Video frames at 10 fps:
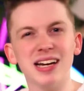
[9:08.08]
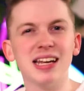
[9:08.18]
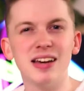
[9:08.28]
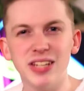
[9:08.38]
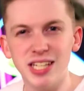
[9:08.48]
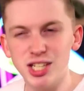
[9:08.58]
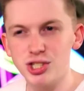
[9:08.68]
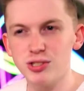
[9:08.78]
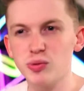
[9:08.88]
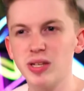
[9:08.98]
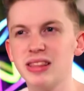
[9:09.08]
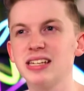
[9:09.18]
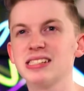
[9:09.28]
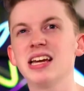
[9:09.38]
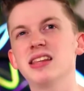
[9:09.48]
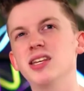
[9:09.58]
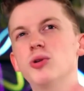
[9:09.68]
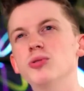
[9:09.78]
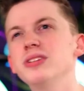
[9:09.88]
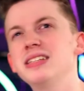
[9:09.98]
not going to have any issues with this. The
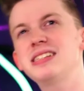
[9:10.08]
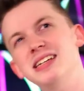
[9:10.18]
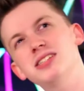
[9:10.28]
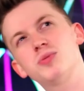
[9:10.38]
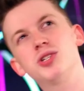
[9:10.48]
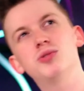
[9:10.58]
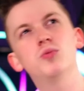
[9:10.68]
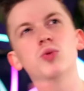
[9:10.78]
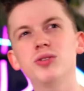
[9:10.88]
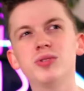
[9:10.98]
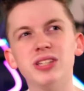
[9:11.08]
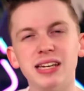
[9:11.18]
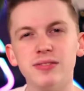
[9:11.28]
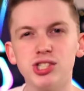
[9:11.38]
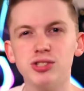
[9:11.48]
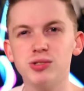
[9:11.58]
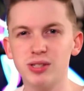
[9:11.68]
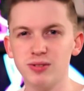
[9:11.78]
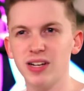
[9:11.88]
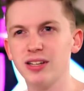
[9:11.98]
only case where you would really have issues
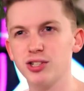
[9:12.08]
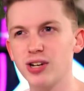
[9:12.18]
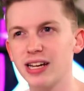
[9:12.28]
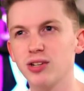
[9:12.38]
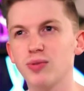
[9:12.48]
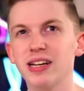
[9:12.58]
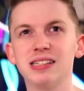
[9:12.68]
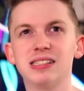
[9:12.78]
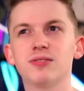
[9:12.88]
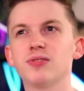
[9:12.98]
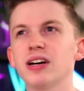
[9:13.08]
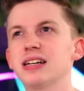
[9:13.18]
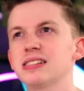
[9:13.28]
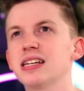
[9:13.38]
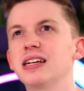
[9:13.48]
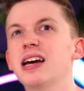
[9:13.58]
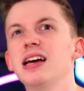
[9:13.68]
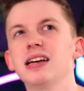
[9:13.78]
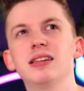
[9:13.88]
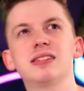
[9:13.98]
with your valid tracking rate is if, say,
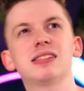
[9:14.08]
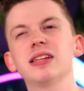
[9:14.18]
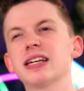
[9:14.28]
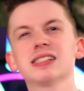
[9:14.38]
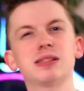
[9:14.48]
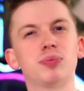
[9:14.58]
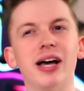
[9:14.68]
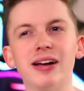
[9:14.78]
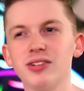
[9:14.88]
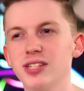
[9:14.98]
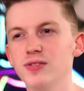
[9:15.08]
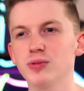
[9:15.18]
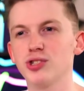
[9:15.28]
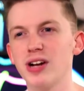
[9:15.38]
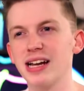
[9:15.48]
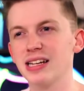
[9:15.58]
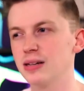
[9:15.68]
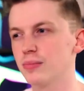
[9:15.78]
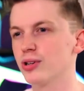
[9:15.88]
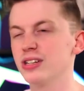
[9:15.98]
like the supplier gives you a tracking
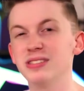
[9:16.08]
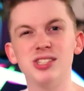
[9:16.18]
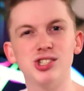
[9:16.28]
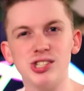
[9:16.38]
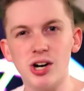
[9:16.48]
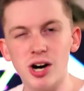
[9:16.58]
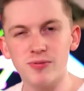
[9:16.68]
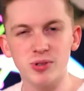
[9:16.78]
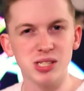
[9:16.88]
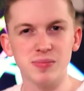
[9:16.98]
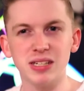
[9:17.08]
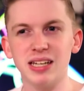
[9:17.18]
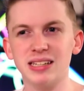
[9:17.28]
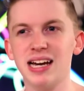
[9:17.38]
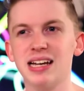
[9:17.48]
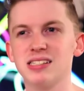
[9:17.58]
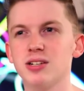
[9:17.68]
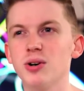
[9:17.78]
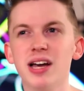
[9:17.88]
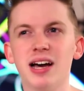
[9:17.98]
number and a digit's off or something like that.
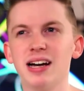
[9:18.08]
So